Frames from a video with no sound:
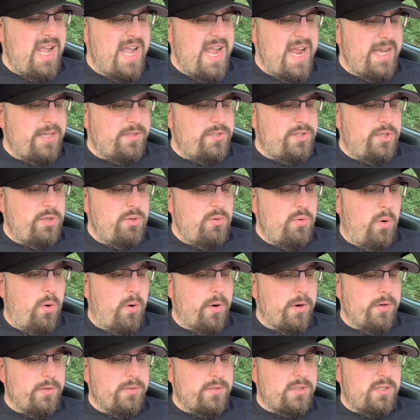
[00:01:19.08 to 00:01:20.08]
I had two
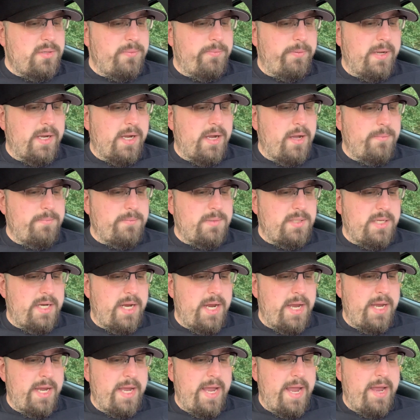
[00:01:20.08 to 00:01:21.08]
orders to pick up
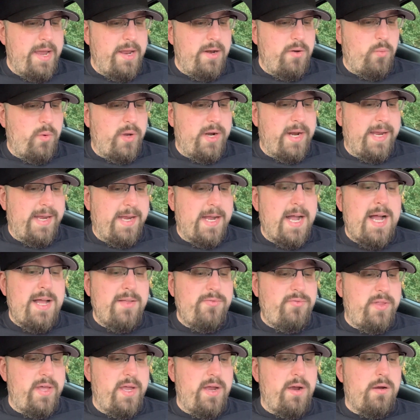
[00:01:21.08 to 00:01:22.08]
today, and when I
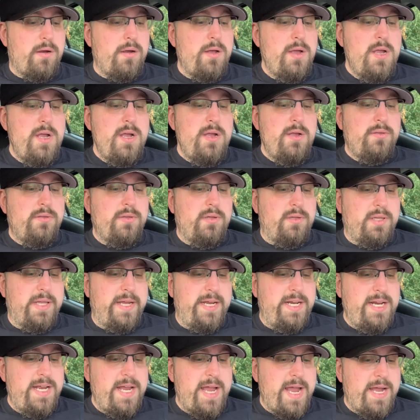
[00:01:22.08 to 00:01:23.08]
got there, the
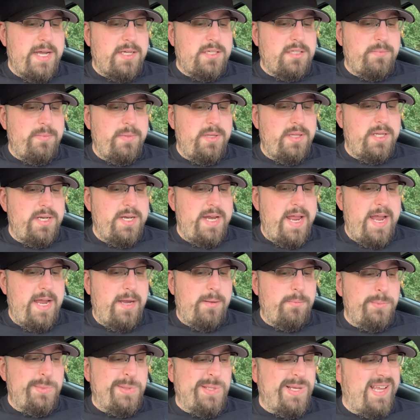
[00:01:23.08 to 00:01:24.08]
lady asked me the
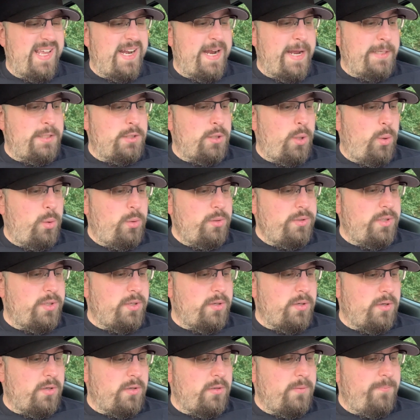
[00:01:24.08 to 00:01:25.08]
names, and I told
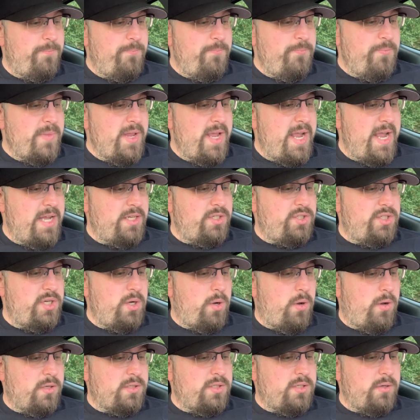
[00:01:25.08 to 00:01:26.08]
her, and she
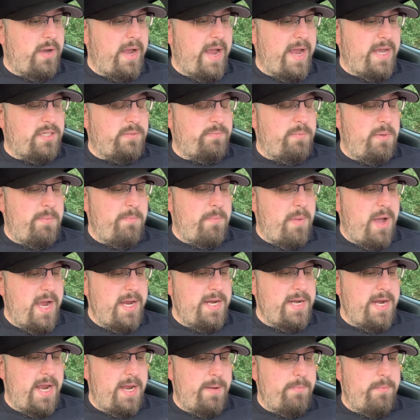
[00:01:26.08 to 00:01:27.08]
also asked me
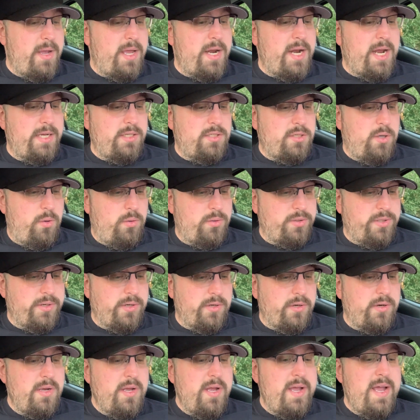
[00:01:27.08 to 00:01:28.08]
my name, and I told
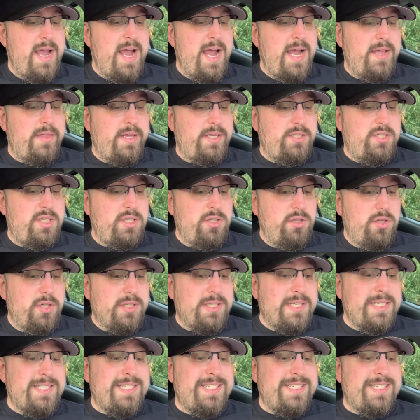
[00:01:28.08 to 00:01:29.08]
her. And then she
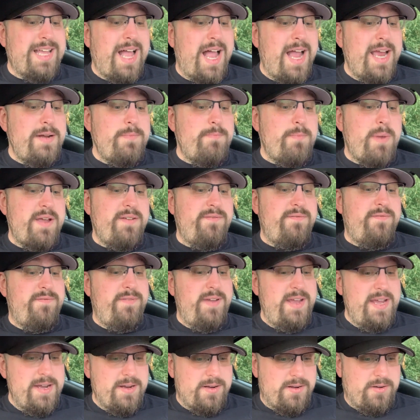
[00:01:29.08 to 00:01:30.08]
looked inside my
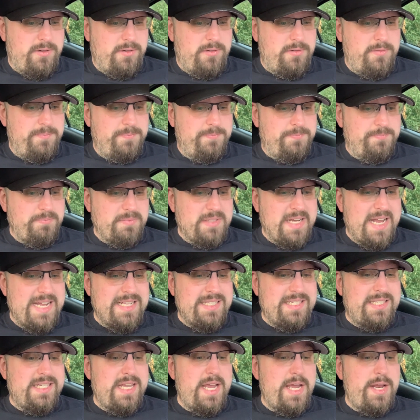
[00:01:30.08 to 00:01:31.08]
vehicle
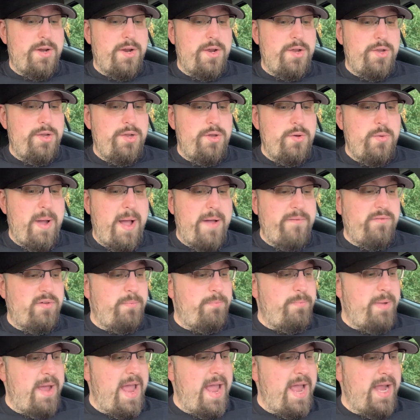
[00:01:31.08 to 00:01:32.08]
and said, "You have
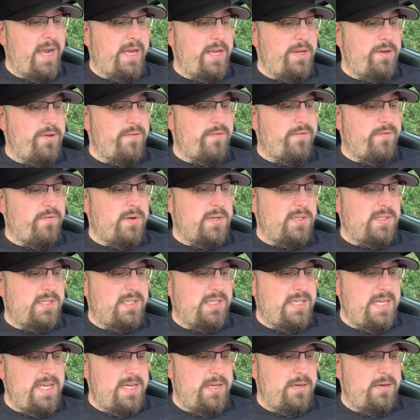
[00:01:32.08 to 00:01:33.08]
a bag in your front
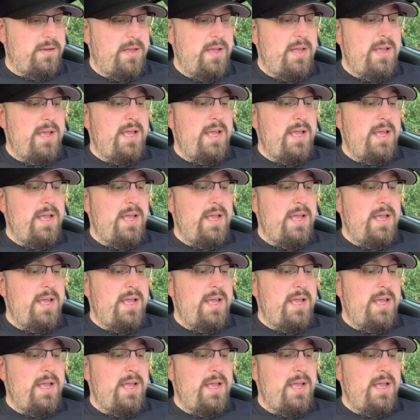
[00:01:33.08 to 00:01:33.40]
seat."